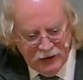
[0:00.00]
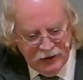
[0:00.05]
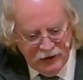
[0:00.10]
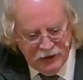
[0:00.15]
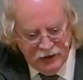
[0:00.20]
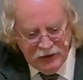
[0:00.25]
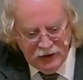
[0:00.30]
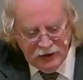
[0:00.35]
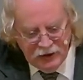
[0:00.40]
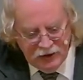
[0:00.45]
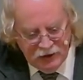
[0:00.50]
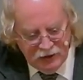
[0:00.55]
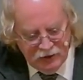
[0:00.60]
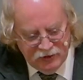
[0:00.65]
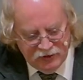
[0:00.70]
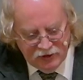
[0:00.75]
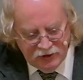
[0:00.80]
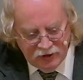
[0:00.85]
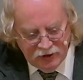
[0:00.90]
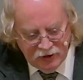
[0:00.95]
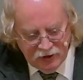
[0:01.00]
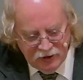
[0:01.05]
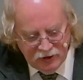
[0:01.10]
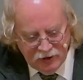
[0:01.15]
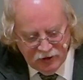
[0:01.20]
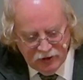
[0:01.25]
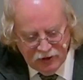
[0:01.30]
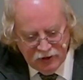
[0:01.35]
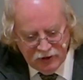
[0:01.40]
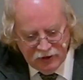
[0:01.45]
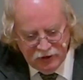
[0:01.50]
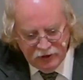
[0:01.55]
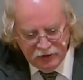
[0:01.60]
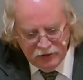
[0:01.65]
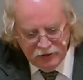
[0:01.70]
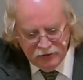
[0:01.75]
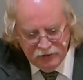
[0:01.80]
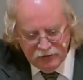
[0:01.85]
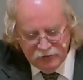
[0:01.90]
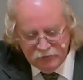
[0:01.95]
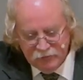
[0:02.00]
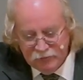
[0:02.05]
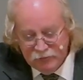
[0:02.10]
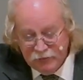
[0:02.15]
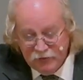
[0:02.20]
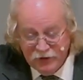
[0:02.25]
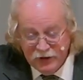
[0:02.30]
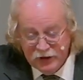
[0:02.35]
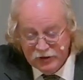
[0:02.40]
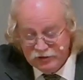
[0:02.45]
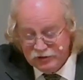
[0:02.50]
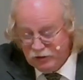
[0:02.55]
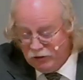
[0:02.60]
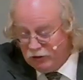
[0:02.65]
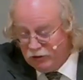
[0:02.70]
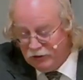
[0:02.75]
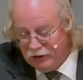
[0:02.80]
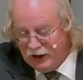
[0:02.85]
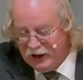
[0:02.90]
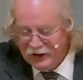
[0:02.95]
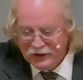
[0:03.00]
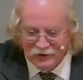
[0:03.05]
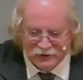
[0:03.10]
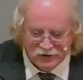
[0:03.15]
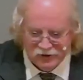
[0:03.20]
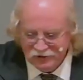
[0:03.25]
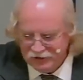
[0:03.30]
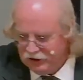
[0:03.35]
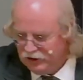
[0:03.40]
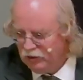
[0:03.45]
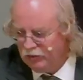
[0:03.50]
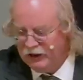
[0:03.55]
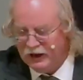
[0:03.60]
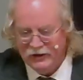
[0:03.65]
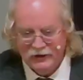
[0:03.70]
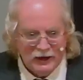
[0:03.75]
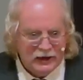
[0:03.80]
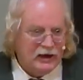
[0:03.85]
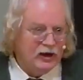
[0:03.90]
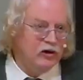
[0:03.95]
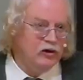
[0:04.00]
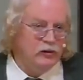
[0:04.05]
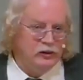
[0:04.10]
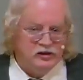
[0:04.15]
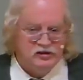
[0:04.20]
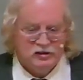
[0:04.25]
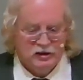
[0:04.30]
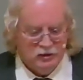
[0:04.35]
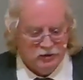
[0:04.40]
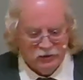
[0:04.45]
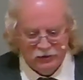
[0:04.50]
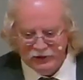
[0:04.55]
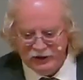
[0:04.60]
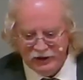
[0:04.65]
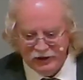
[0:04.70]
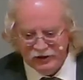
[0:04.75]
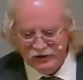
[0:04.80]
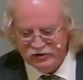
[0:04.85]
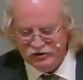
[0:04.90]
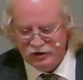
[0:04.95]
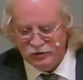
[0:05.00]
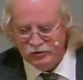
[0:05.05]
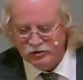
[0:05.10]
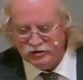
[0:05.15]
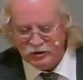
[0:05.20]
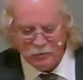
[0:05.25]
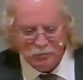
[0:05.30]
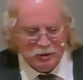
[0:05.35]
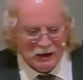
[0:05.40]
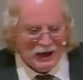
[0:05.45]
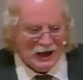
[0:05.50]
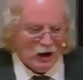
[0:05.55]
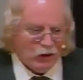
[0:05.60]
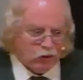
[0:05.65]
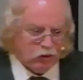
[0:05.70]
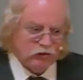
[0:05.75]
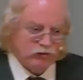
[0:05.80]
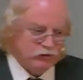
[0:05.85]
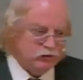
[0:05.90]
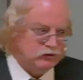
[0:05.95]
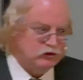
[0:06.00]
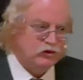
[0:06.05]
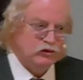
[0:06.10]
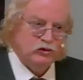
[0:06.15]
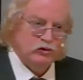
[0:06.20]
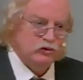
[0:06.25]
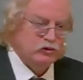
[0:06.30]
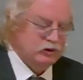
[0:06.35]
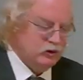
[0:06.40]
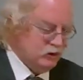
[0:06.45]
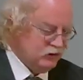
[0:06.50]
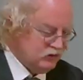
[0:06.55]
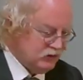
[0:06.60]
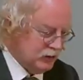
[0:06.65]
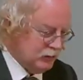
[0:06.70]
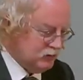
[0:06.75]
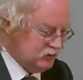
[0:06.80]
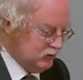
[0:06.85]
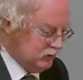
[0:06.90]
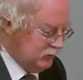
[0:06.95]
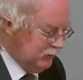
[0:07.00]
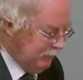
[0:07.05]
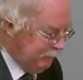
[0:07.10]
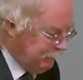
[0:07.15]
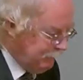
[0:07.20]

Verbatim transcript: and uh, he thinks, oh, I can just get away like I always get away, because he was a powerful dude, Samson.